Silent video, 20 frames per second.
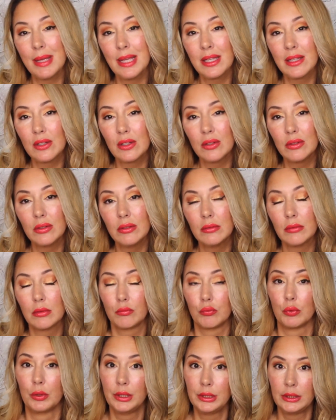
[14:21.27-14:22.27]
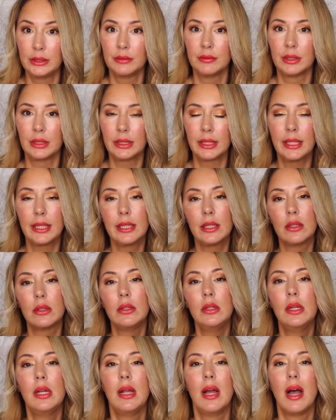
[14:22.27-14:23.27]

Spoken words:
ill, really, really ill.